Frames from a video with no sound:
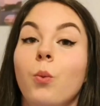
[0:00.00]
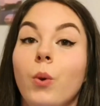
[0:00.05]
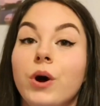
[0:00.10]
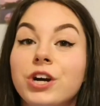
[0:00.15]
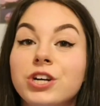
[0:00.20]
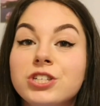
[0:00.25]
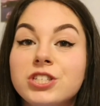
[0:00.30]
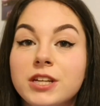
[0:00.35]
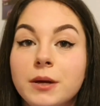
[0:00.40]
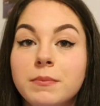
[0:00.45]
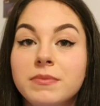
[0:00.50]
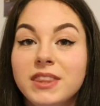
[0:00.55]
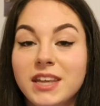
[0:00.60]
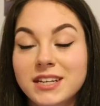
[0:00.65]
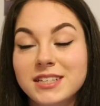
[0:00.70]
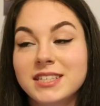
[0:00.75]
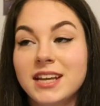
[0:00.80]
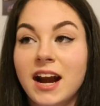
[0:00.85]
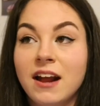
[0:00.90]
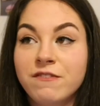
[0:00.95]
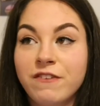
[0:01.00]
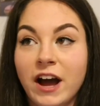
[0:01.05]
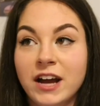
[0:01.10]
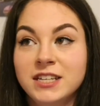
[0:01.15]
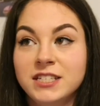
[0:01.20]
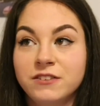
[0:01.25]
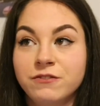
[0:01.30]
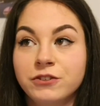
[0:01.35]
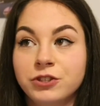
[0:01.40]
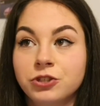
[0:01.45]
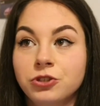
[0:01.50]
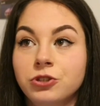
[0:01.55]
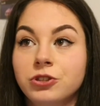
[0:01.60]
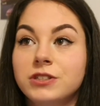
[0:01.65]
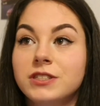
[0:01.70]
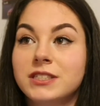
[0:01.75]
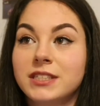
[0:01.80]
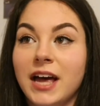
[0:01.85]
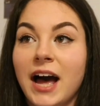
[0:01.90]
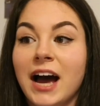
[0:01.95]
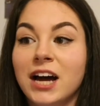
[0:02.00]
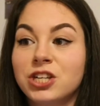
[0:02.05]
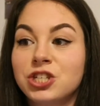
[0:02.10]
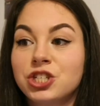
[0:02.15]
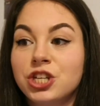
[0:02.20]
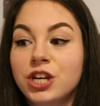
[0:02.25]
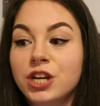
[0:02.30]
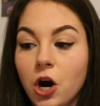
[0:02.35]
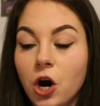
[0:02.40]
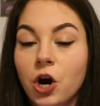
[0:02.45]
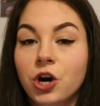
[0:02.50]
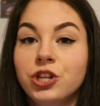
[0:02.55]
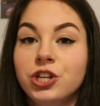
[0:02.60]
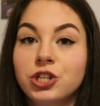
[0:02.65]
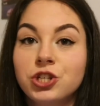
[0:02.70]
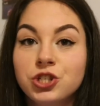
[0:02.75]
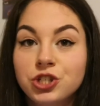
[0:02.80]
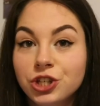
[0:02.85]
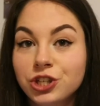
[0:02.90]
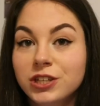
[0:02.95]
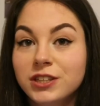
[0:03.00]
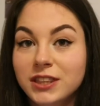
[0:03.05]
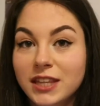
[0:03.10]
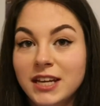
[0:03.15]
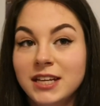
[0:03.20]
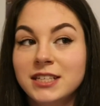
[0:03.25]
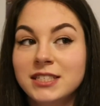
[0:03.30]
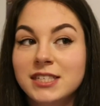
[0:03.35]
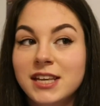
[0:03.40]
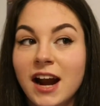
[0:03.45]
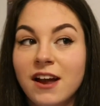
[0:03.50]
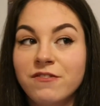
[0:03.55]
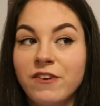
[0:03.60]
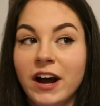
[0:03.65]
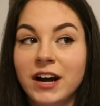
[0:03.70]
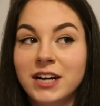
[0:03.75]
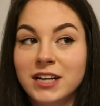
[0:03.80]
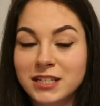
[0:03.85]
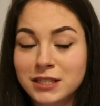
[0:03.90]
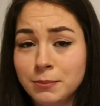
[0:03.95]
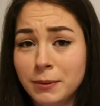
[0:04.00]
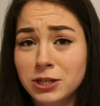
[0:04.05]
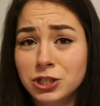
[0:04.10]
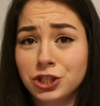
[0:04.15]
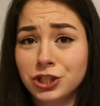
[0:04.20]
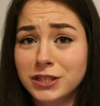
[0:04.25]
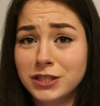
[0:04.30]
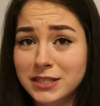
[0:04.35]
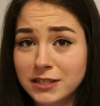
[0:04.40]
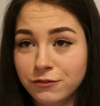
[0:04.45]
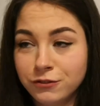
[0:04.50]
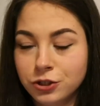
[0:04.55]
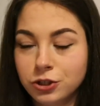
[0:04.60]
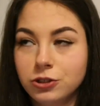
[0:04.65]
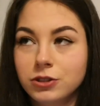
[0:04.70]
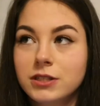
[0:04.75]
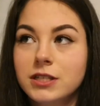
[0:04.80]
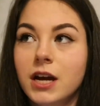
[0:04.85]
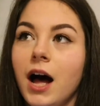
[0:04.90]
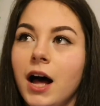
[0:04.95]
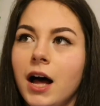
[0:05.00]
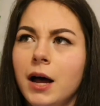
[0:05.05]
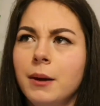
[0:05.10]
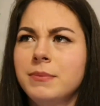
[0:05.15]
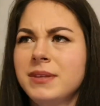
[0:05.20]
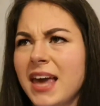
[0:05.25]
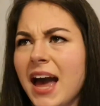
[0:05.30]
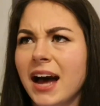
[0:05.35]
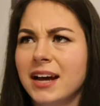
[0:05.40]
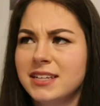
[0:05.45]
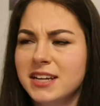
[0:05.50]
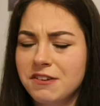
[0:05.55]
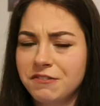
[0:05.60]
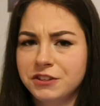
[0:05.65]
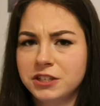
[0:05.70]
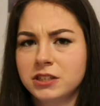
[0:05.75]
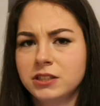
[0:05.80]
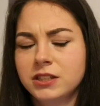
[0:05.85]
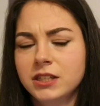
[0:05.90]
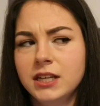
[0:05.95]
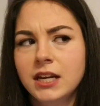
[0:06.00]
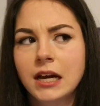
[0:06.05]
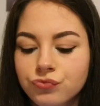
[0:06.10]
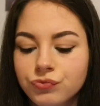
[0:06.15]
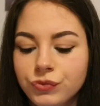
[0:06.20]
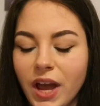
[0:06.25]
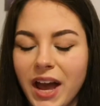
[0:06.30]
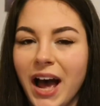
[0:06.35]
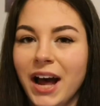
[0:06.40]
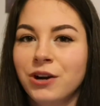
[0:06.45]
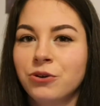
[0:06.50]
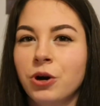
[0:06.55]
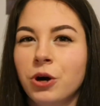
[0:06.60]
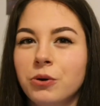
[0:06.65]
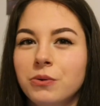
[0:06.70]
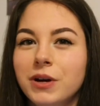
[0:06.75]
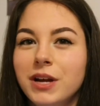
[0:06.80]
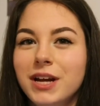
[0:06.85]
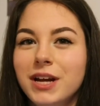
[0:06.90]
What are some things that I find difficult / are there certain things that I find especially difficult? Yeah, definitely. I don't know